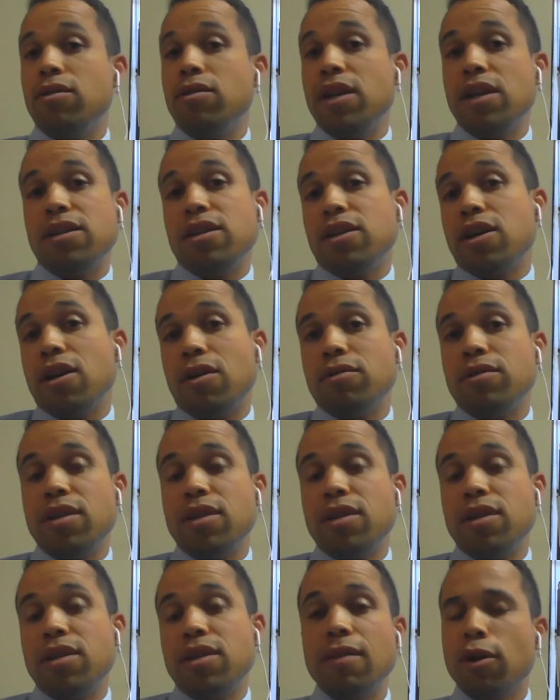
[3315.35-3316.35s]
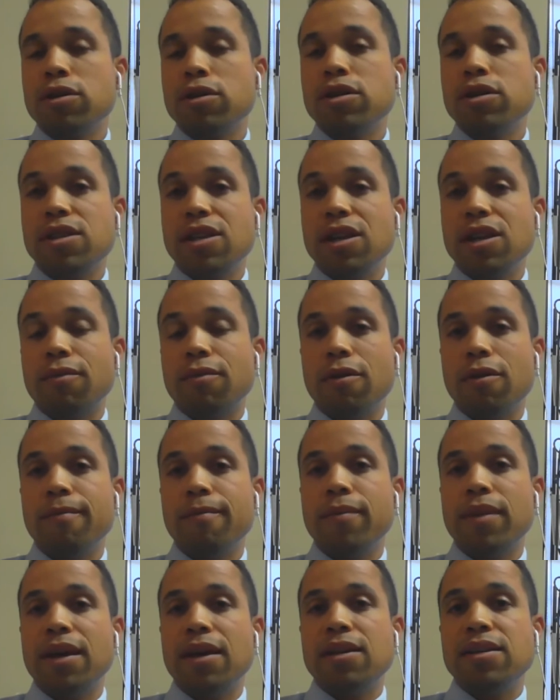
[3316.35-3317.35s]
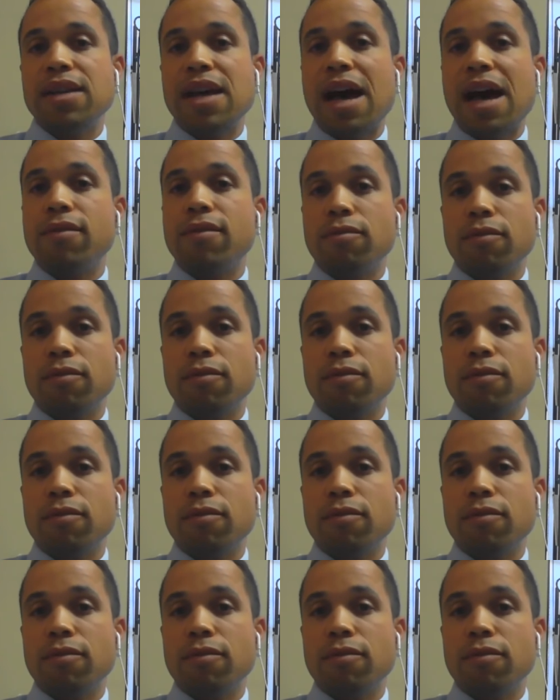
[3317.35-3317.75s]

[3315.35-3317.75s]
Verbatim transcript: then you need to go to the emergency room